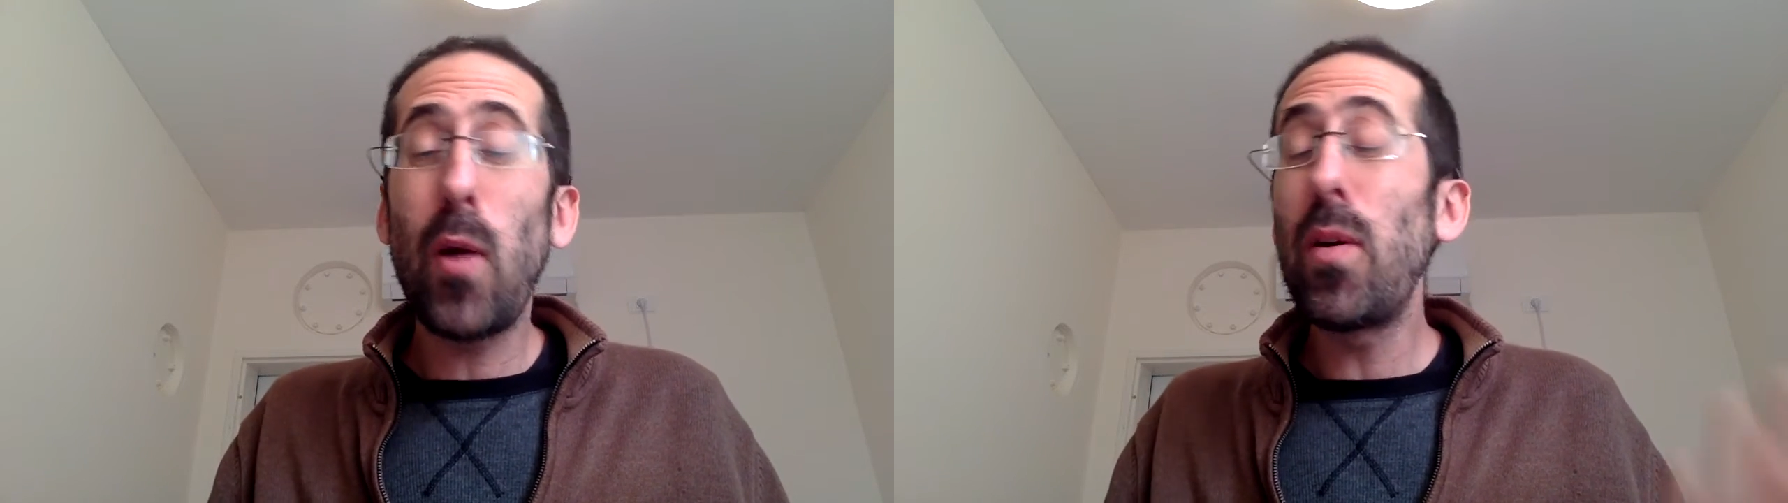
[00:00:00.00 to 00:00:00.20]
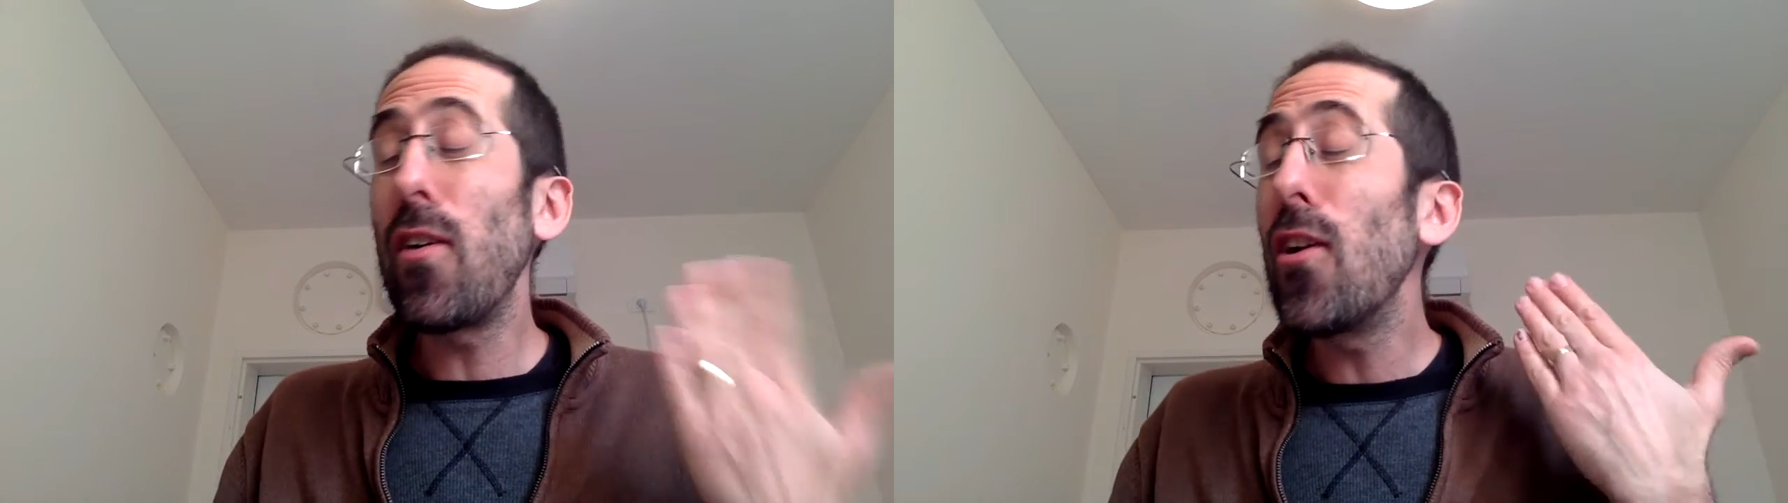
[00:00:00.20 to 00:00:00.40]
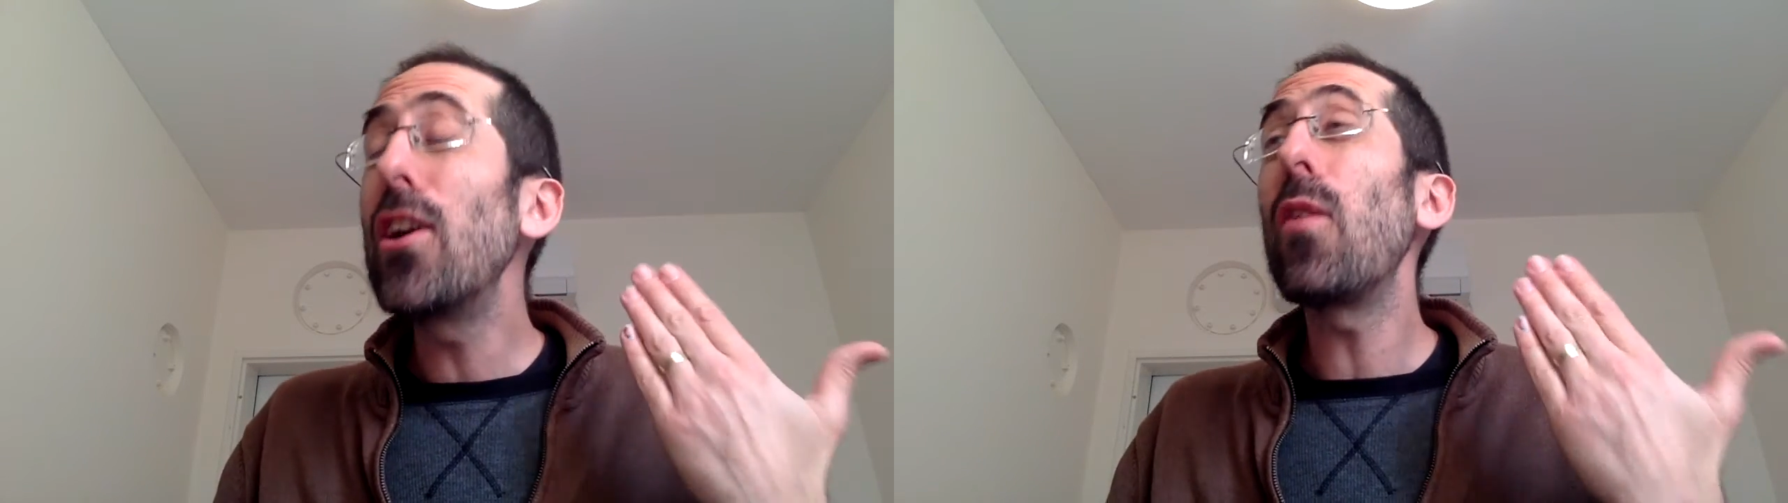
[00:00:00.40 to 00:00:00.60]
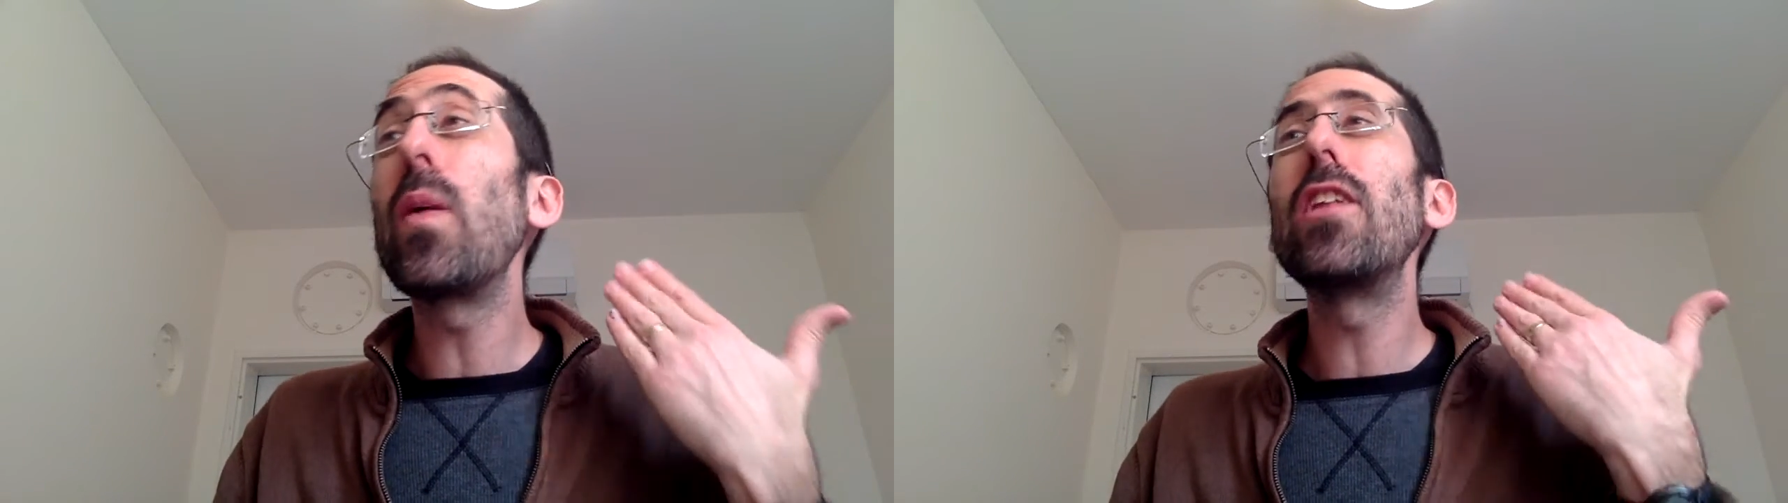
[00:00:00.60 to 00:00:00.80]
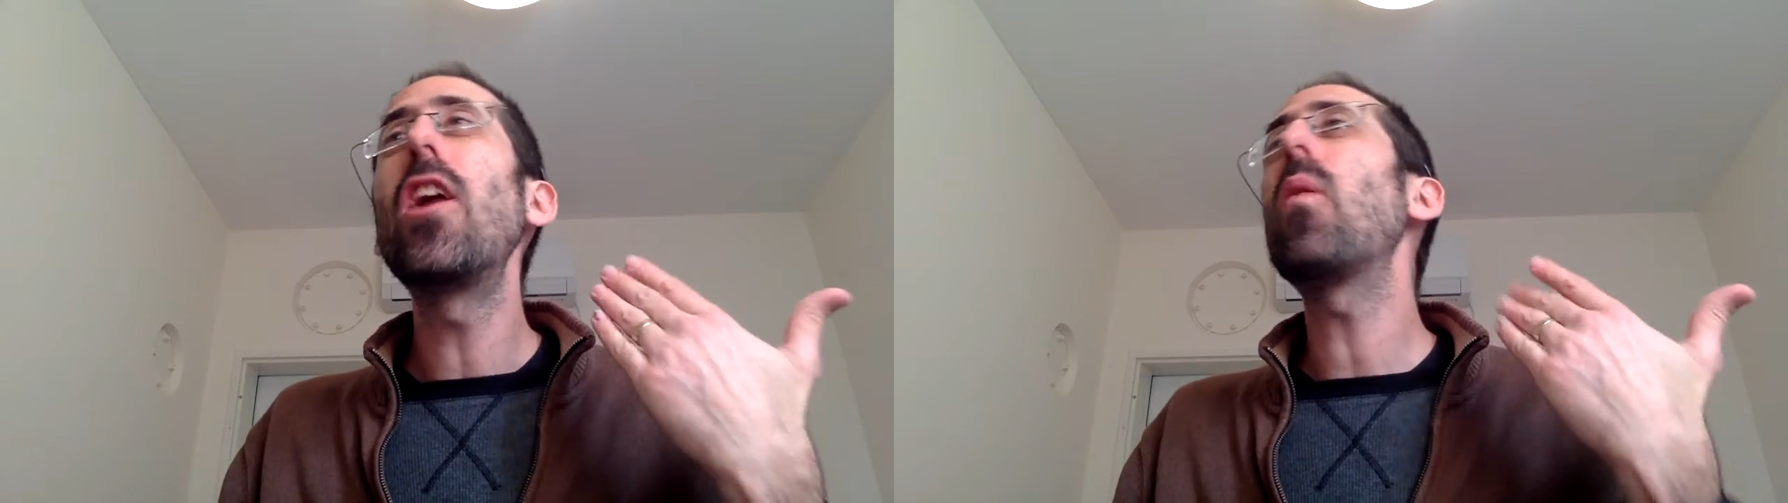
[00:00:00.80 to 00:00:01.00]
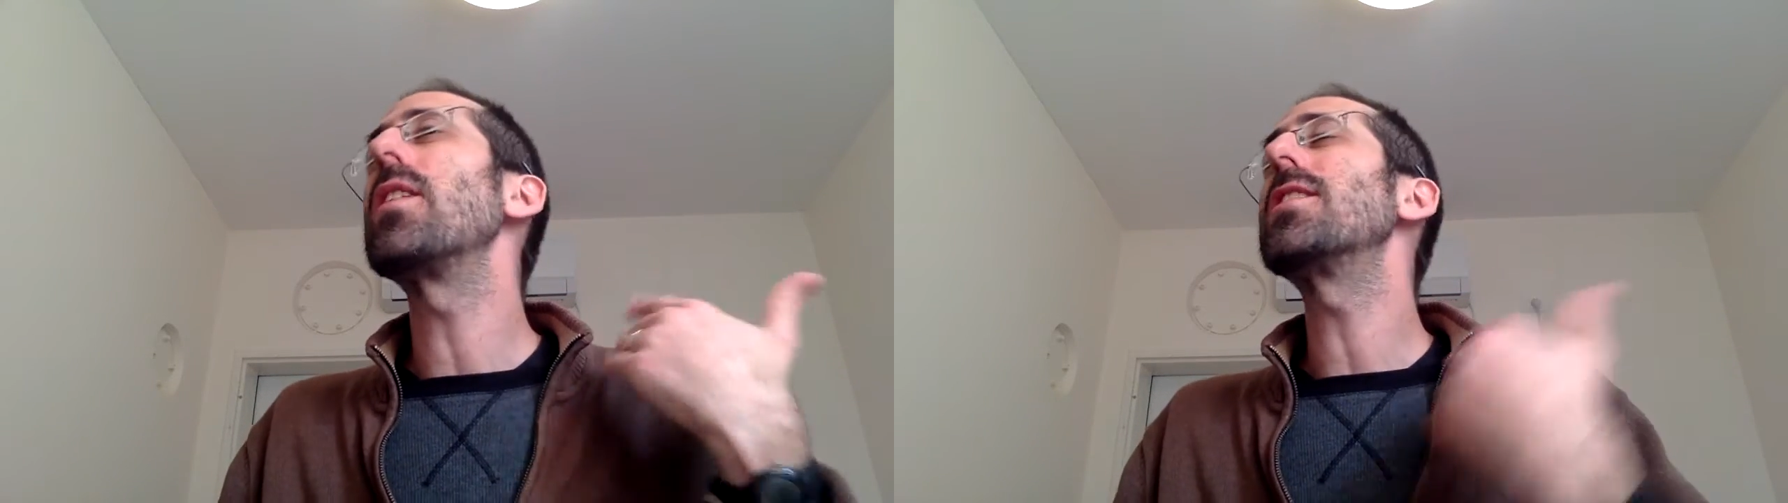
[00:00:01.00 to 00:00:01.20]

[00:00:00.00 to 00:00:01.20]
We've heard it, we know it,